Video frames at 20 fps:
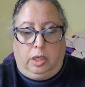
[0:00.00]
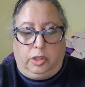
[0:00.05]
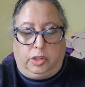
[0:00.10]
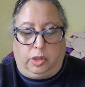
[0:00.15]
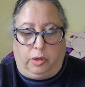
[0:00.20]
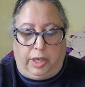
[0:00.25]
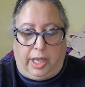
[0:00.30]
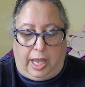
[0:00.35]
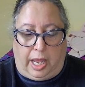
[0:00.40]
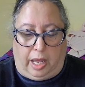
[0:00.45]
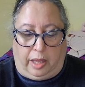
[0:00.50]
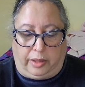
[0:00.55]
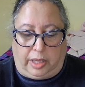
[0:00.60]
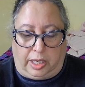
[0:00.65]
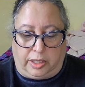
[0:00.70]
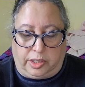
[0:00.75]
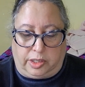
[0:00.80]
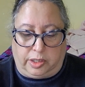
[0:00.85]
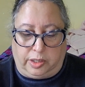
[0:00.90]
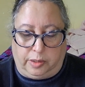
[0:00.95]
So yeah,
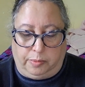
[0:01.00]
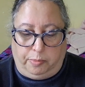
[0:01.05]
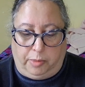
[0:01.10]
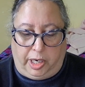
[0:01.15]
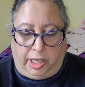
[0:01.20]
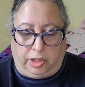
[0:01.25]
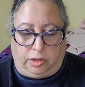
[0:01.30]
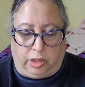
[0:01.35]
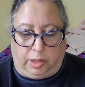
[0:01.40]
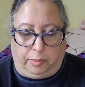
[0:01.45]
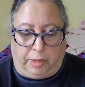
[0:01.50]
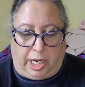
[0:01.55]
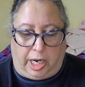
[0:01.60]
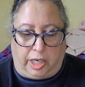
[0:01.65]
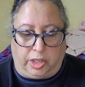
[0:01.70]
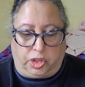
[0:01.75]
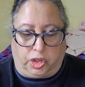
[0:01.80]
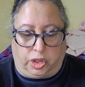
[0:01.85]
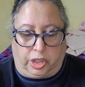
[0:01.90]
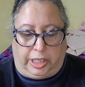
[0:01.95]
that's my
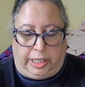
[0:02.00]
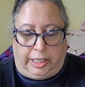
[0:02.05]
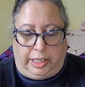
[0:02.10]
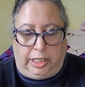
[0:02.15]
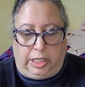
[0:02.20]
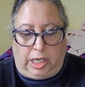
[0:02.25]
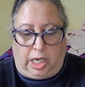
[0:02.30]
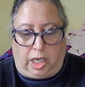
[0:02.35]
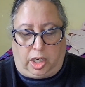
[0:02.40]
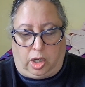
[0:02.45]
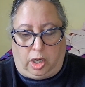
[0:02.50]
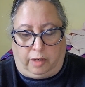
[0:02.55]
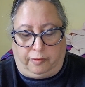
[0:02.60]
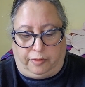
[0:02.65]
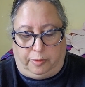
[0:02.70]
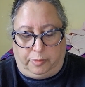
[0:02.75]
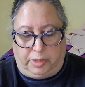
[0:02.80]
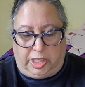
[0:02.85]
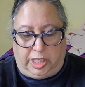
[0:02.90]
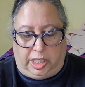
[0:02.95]
Dreamcatcher kit I got
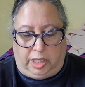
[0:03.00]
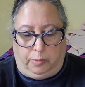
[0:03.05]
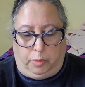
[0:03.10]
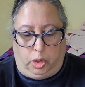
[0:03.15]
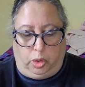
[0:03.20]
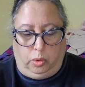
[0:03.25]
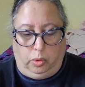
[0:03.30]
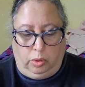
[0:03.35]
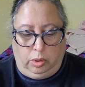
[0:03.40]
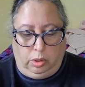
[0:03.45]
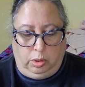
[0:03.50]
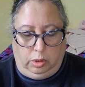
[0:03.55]
from Timu.